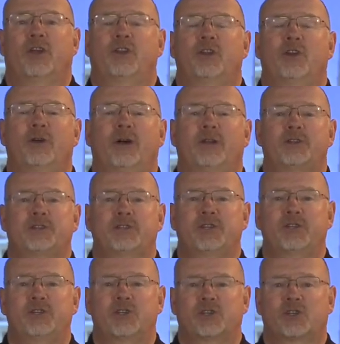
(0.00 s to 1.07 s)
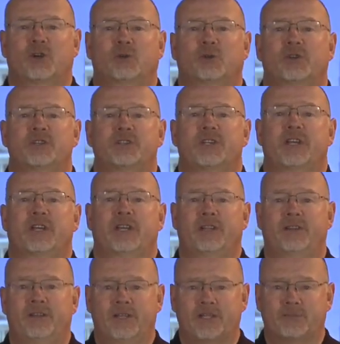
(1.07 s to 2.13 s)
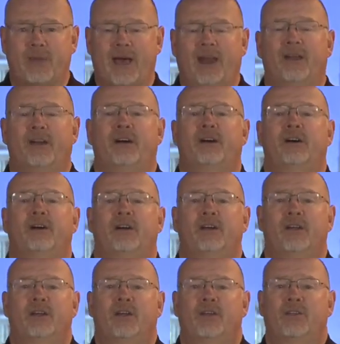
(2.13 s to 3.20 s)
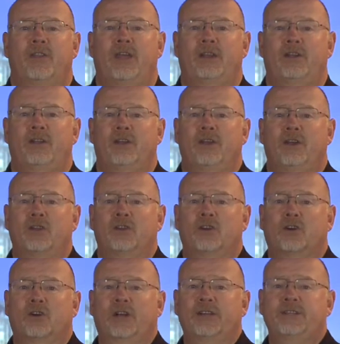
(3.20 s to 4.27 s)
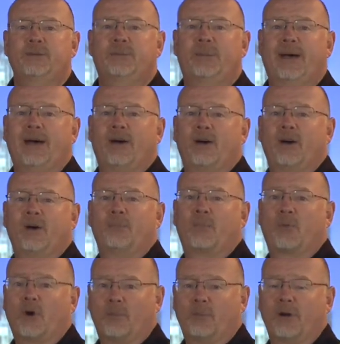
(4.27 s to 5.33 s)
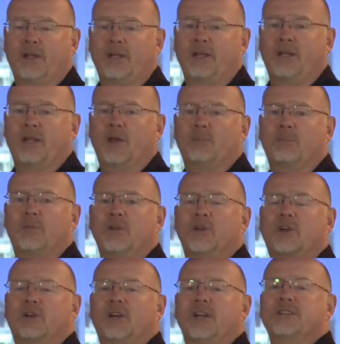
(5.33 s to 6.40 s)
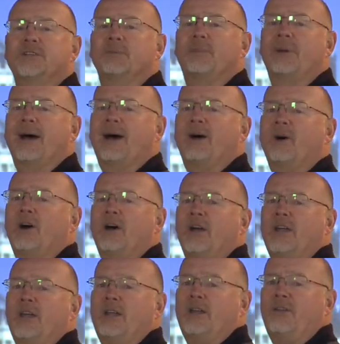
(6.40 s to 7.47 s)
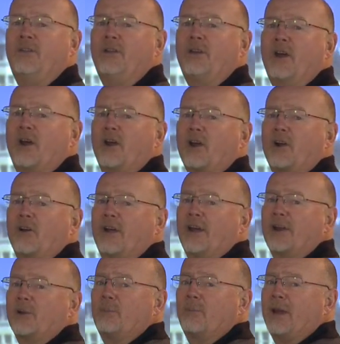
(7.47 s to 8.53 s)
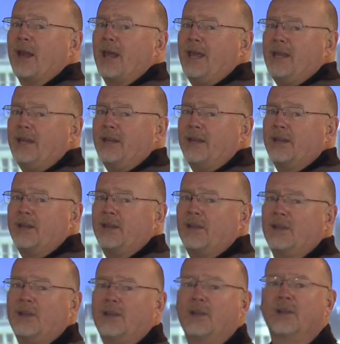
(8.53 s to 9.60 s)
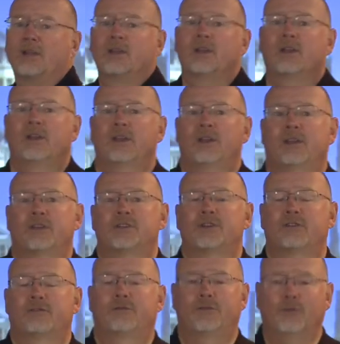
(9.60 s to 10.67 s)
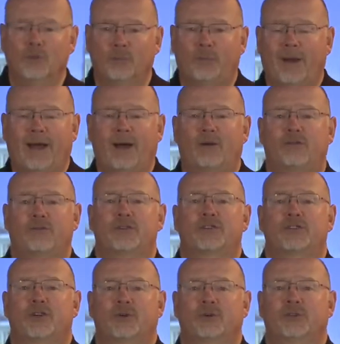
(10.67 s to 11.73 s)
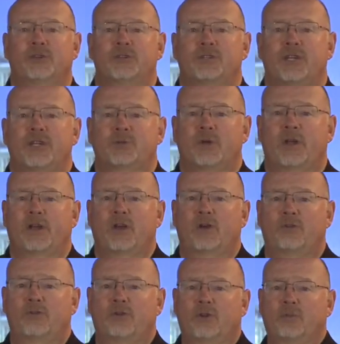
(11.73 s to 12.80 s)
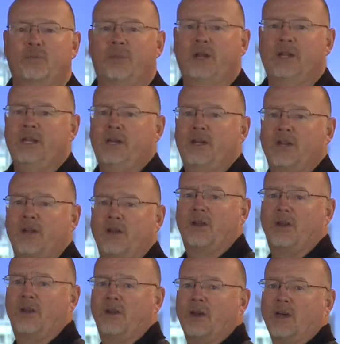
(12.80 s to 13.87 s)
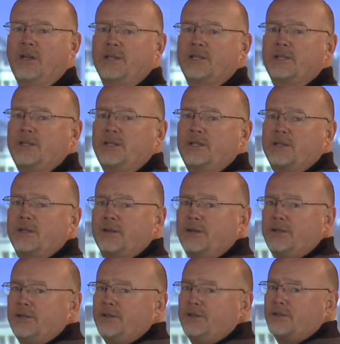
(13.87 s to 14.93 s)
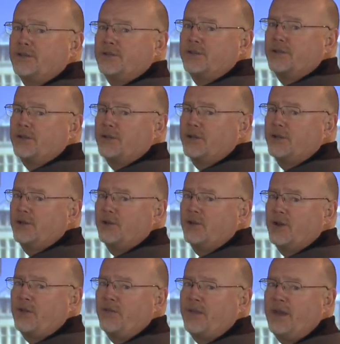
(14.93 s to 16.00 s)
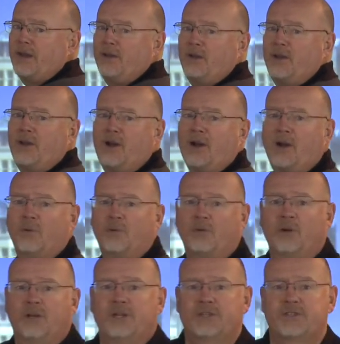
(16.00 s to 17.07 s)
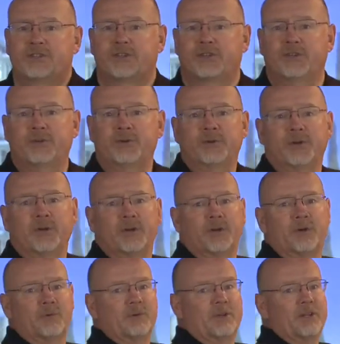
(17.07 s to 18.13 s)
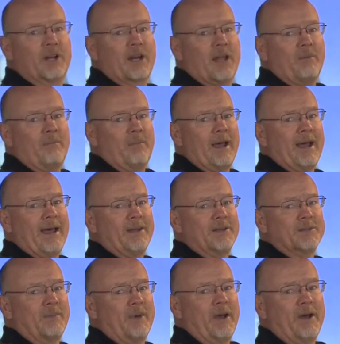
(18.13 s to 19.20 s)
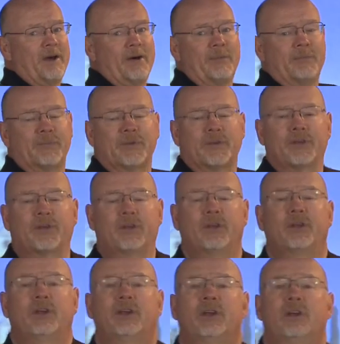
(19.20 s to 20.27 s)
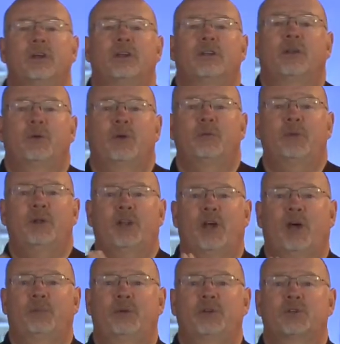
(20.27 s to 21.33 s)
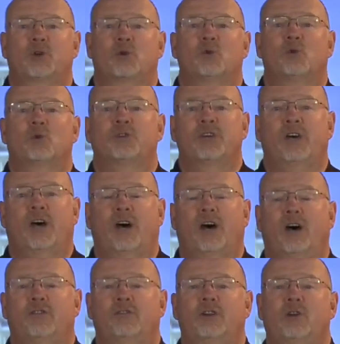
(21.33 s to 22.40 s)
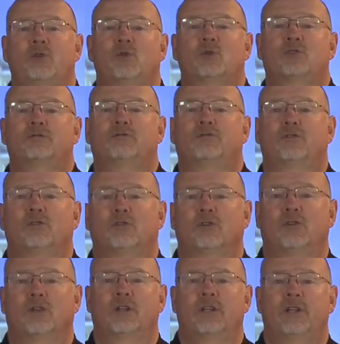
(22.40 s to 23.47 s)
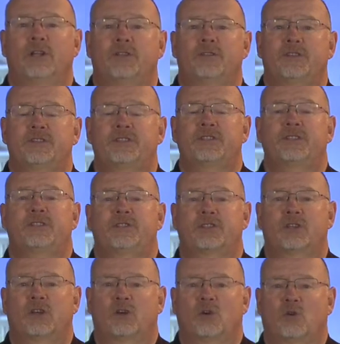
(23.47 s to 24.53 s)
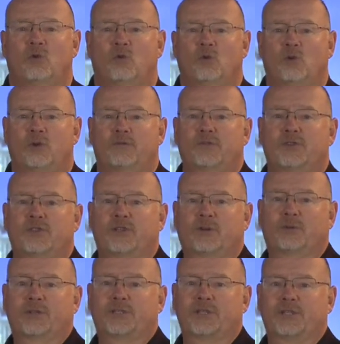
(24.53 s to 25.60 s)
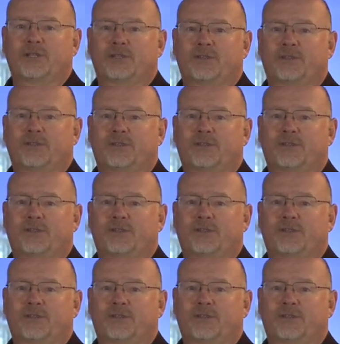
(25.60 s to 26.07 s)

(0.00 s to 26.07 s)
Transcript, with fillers: and you know how to turn your shoulders in this manner, then you're creating power properly, but you're creating power in the correct plane. So full power from the shoulders is when I go for a complete ninety degrees. And then I will release through with the club in my hands and my arms. Now we can build that up into quarter, half, three quarter and full. This is quarter of a shoulder turn.